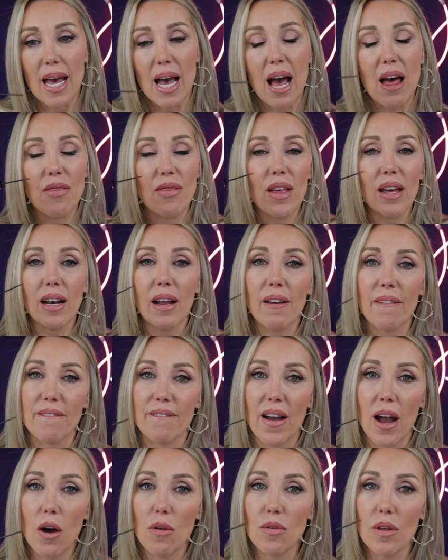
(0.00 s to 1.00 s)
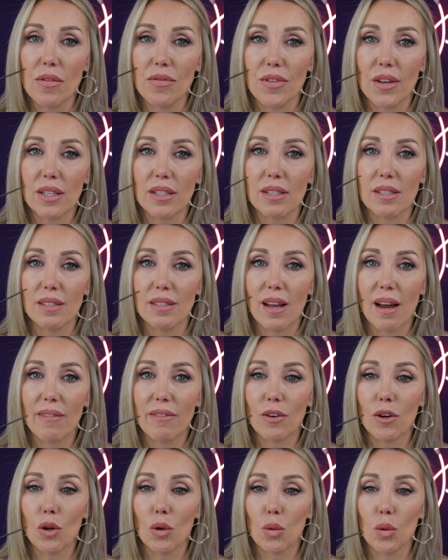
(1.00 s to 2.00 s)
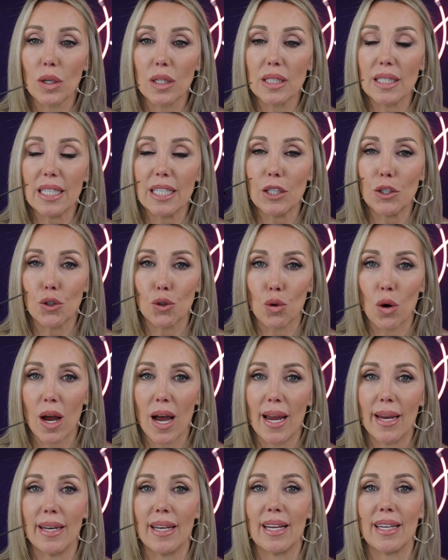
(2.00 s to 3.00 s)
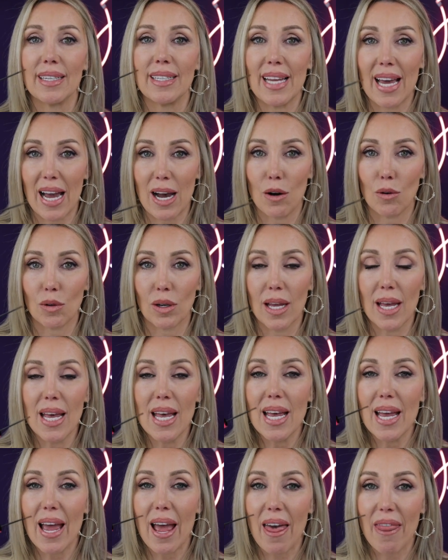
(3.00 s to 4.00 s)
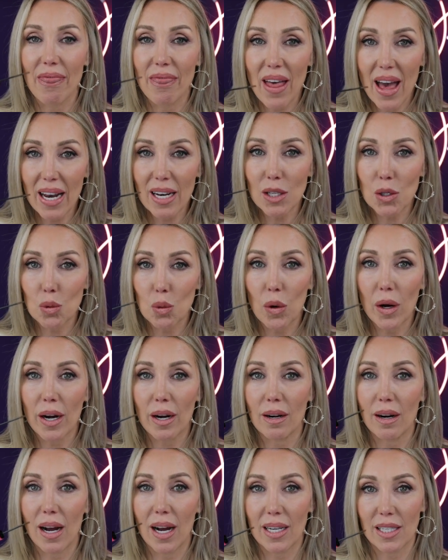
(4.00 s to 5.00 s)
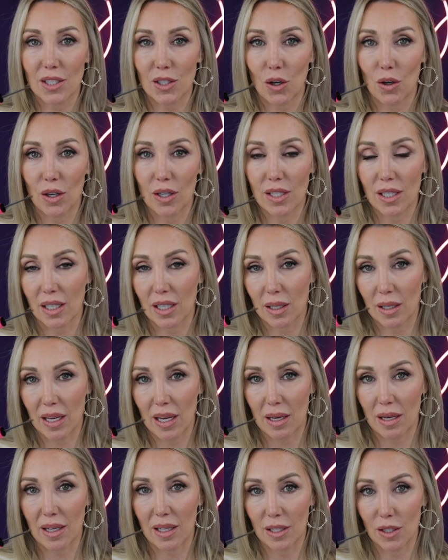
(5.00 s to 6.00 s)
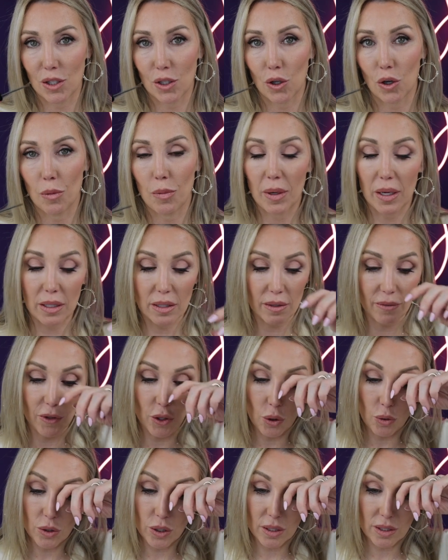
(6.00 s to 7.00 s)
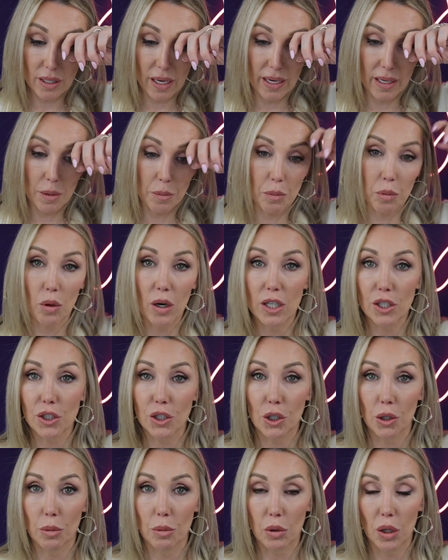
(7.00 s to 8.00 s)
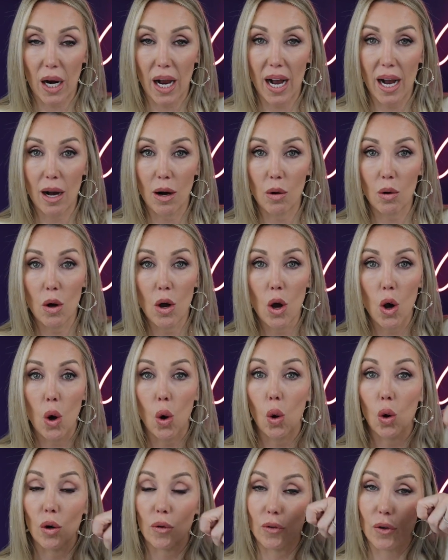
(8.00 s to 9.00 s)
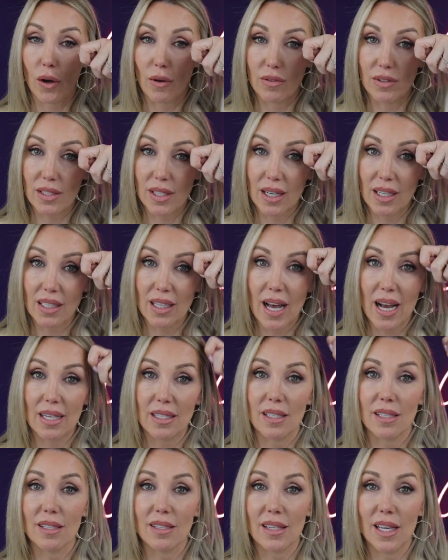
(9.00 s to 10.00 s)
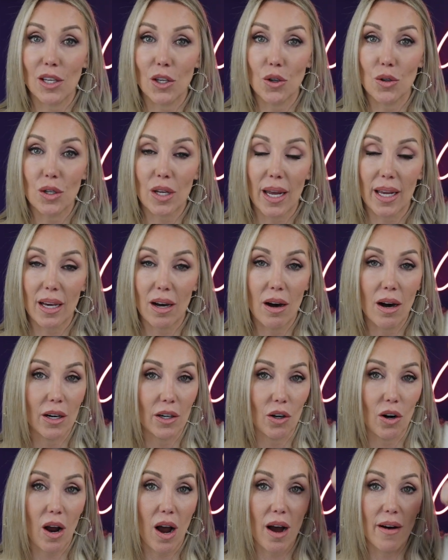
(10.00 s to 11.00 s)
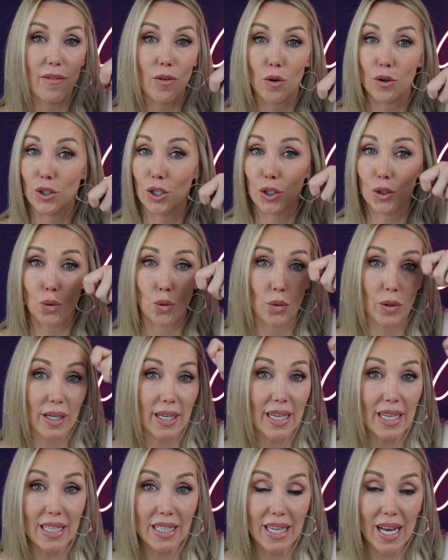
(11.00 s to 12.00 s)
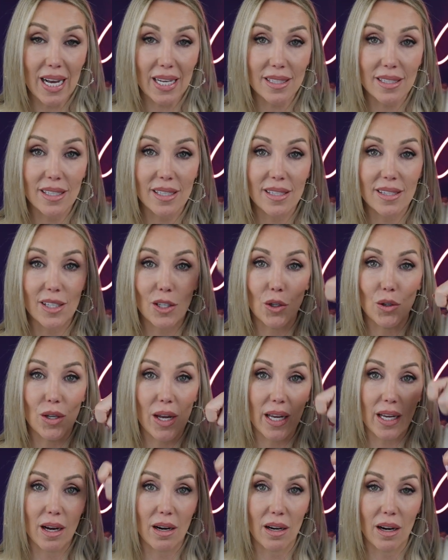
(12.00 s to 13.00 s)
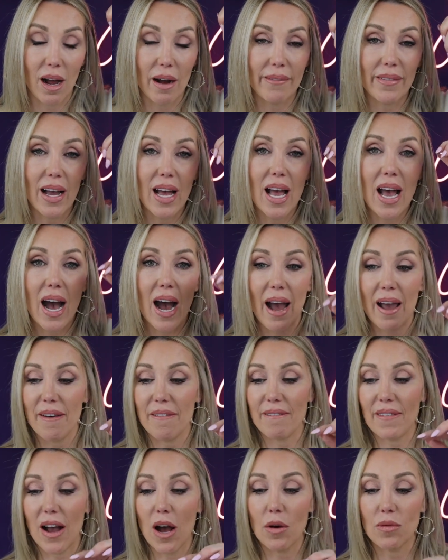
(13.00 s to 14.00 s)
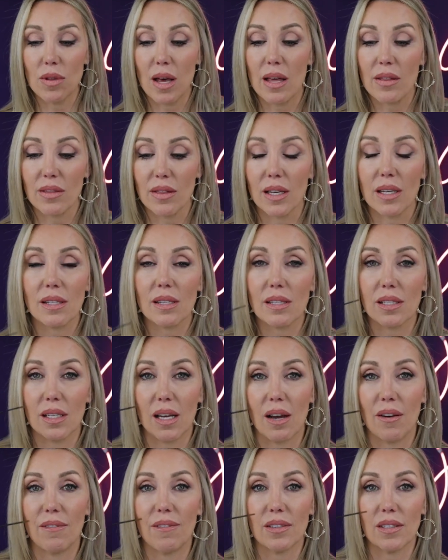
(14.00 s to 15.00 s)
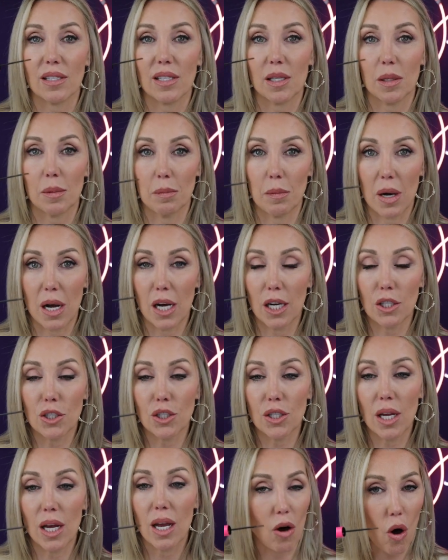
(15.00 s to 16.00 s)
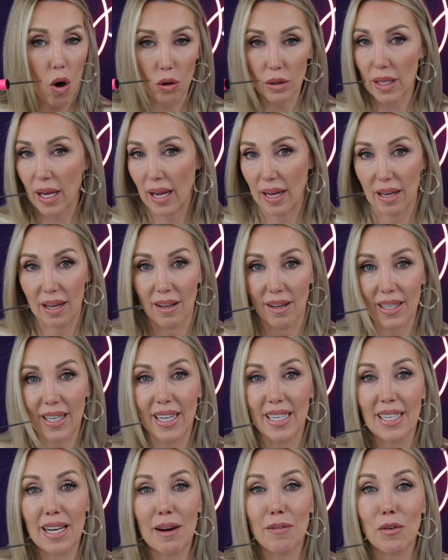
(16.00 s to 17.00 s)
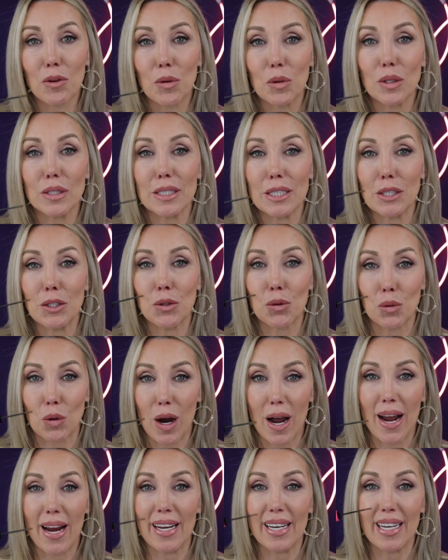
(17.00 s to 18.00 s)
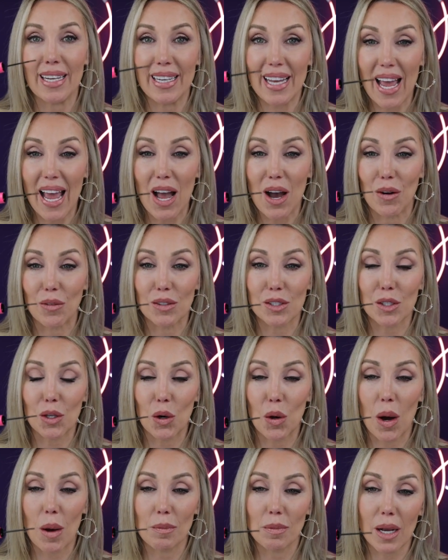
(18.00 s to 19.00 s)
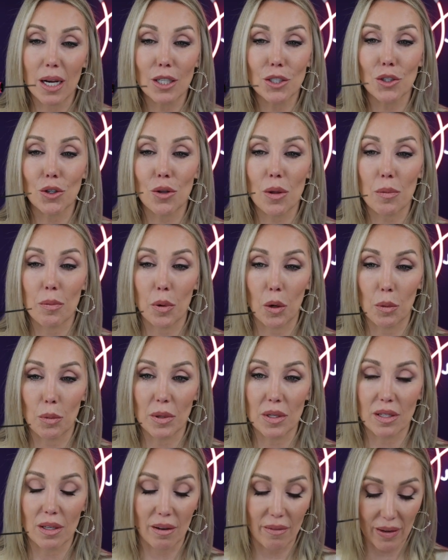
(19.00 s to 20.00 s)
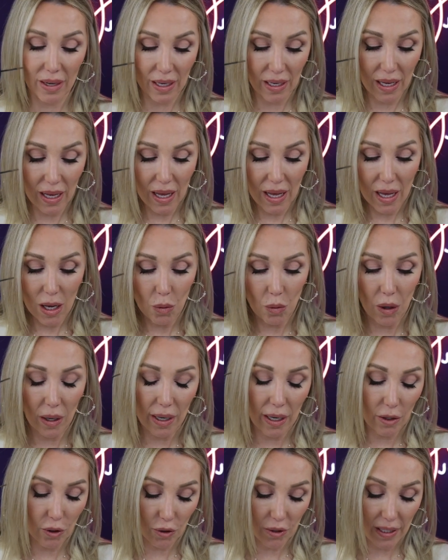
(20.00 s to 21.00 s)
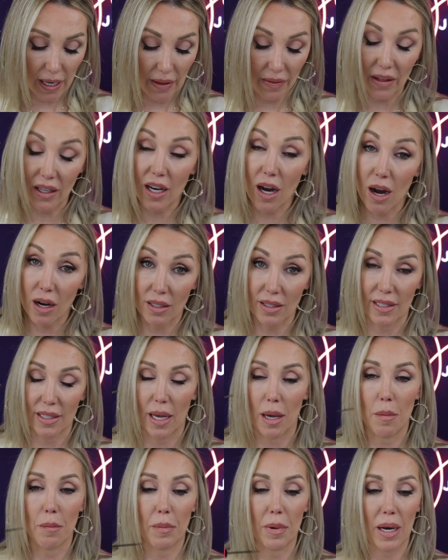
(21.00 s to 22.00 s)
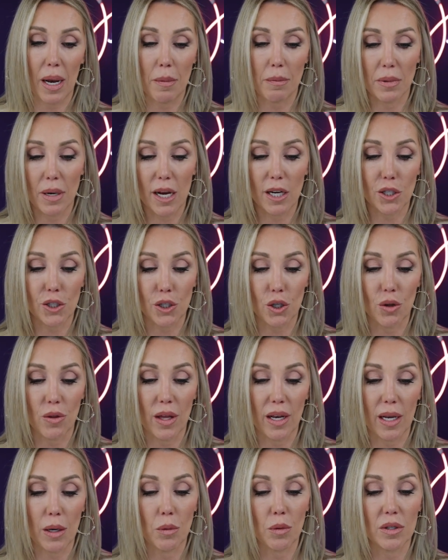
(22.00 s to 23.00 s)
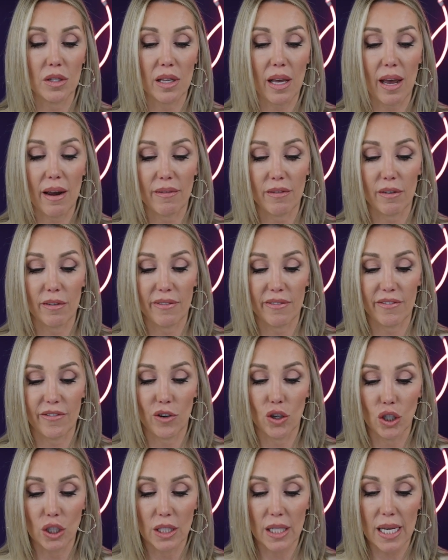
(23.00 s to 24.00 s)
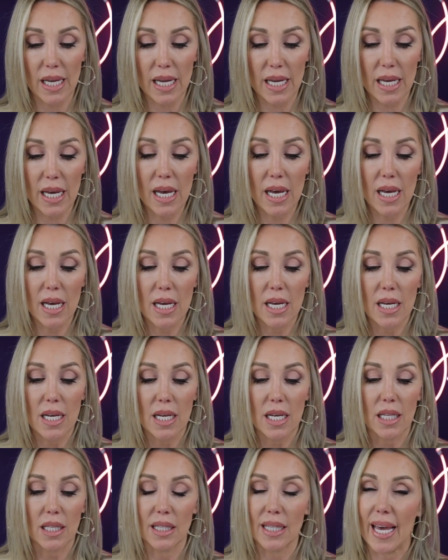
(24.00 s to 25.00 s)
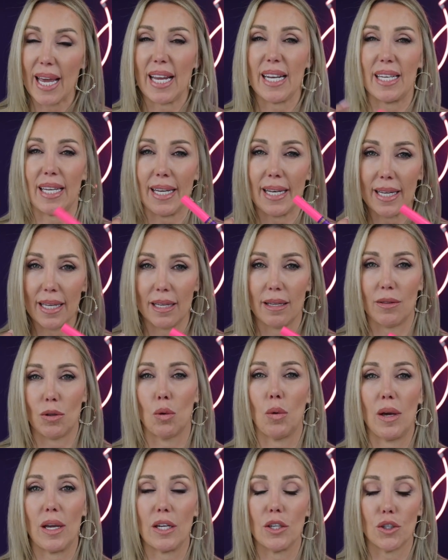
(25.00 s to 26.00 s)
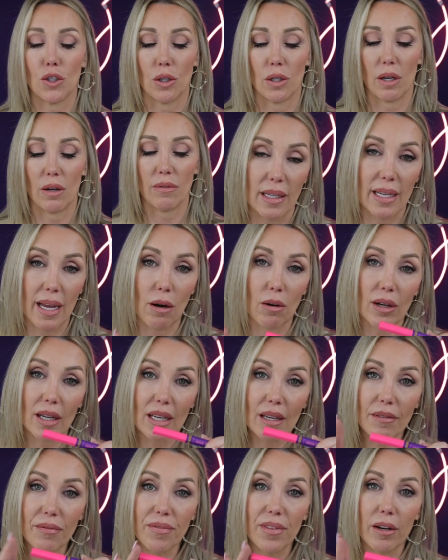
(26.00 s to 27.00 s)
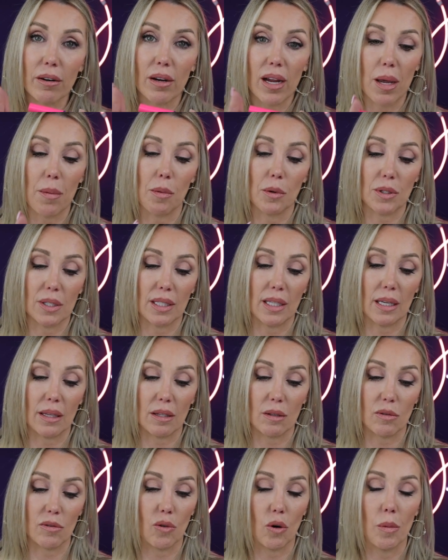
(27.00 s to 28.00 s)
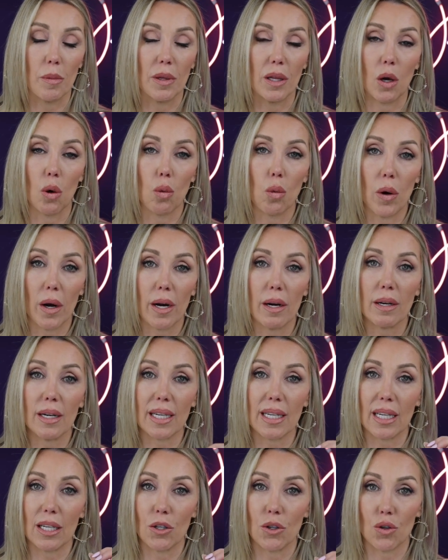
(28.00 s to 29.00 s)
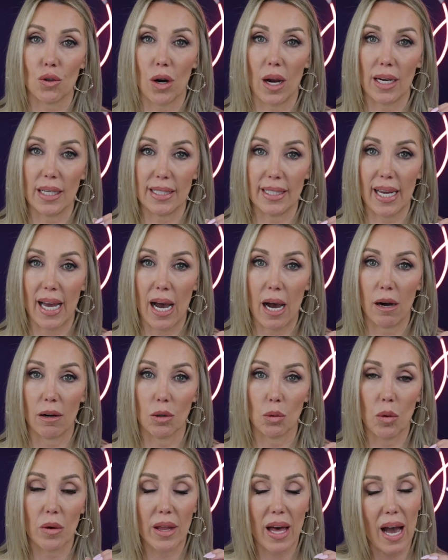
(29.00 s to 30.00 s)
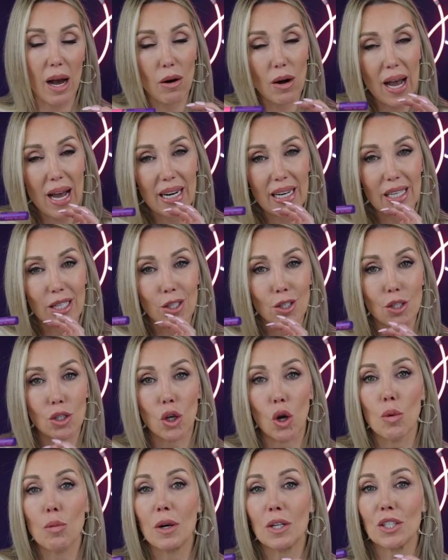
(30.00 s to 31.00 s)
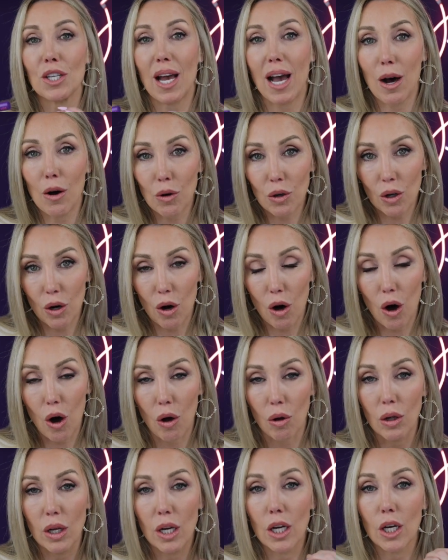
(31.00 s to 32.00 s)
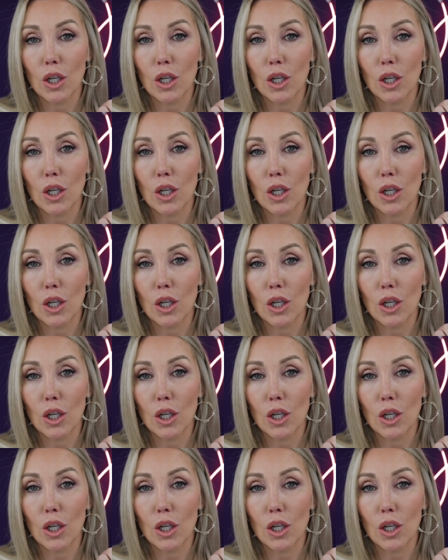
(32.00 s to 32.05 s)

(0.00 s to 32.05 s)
And then I found that this never really dried down. And that is where I started to get concerned because if you just kind of brush your brow or if you have sunglasses that you take on or off or just reading glasses that you take on and off, I found that this stuff smudged all day. Like it never really dried down. So I'm not sure the purpose of it. Well, I understand the concept, but I'm not sure that it was ever fully landed the way it should have. Now, if they're able to get this formula where it can dry down without adding so much alcohol,